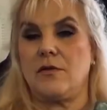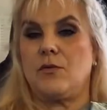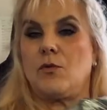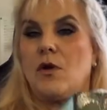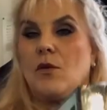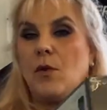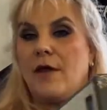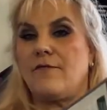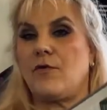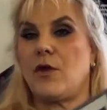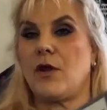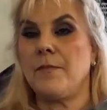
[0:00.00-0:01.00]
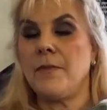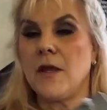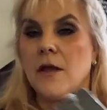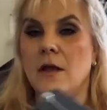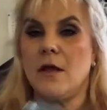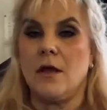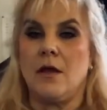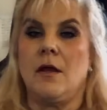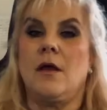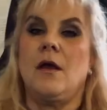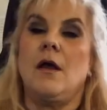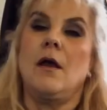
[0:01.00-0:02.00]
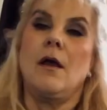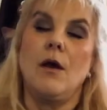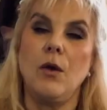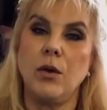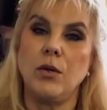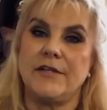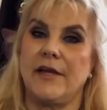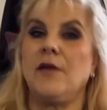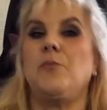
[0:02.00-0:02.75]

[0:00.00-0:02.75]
the wrong way for you. Oh, take a